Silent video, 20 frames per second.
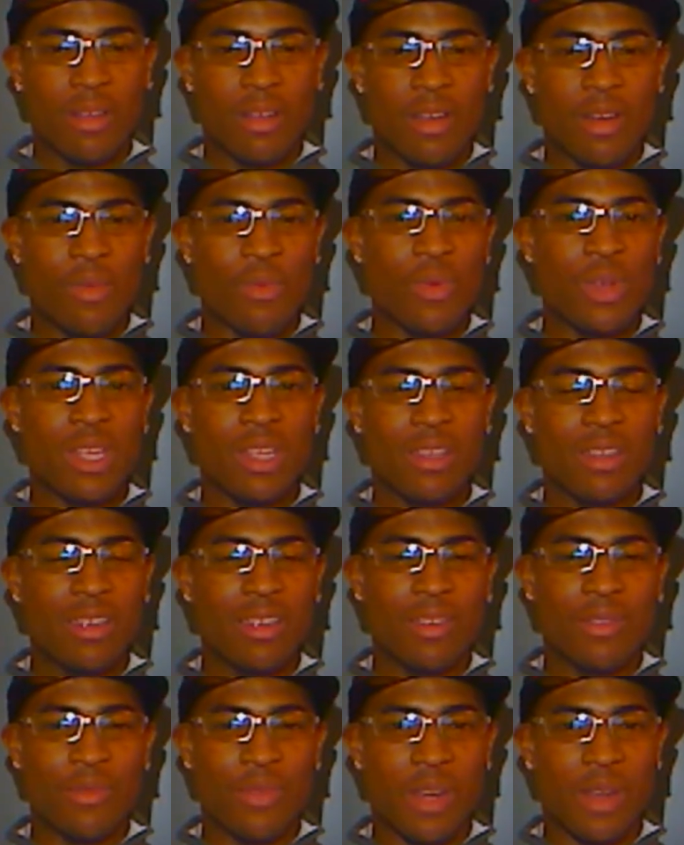a week,
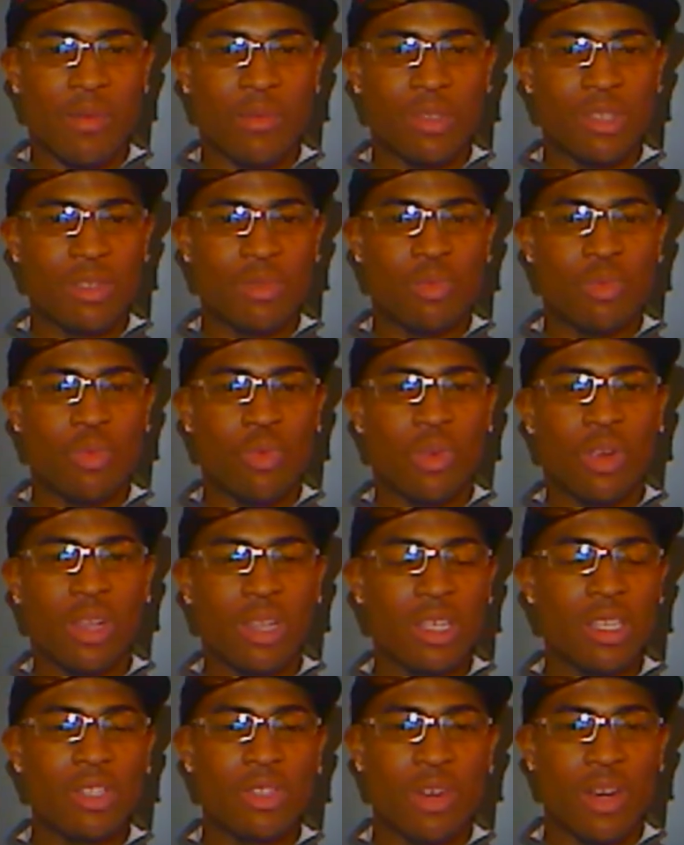when I'm just
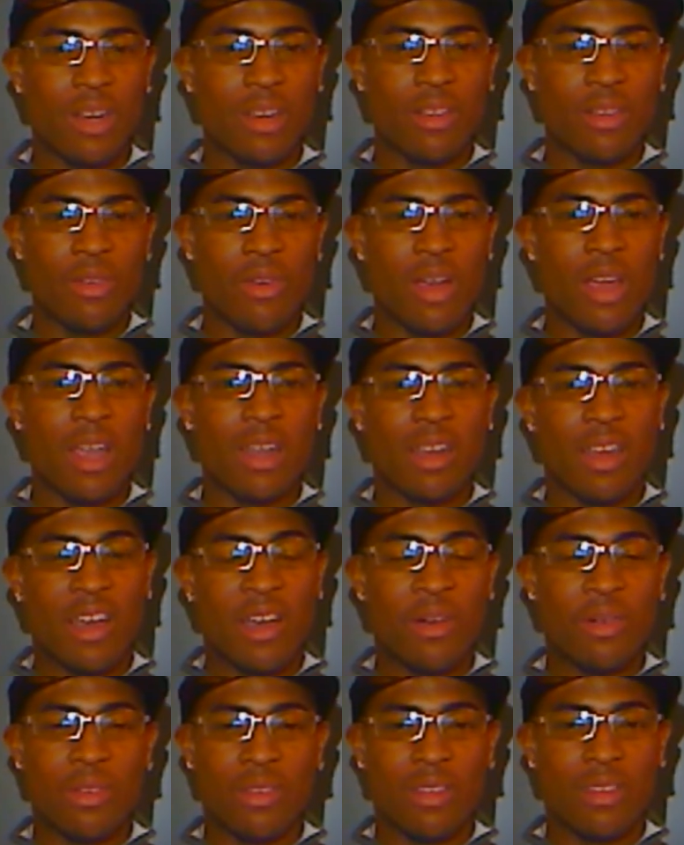really trying to grind
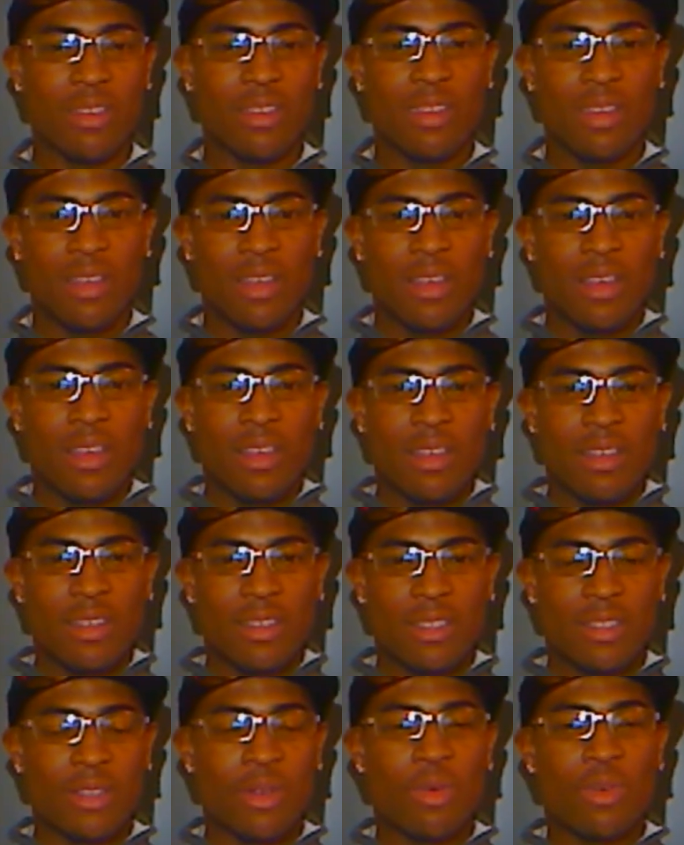out and
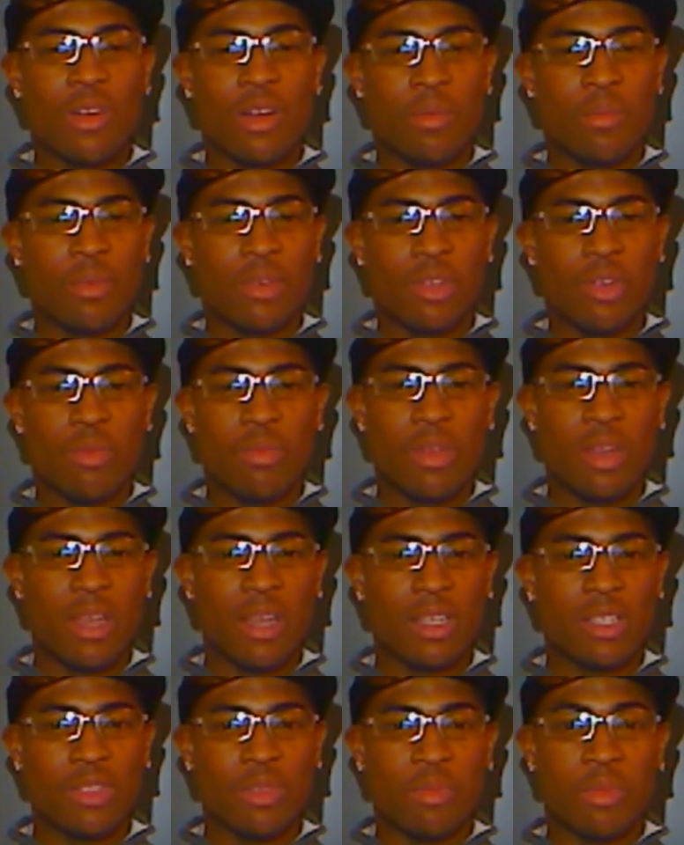soak up a little bit of
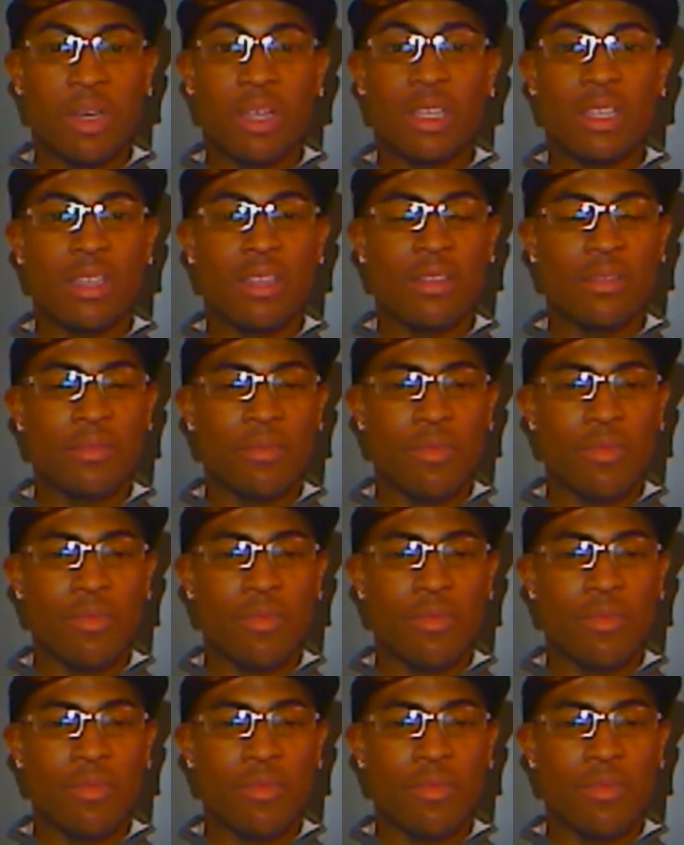extra money.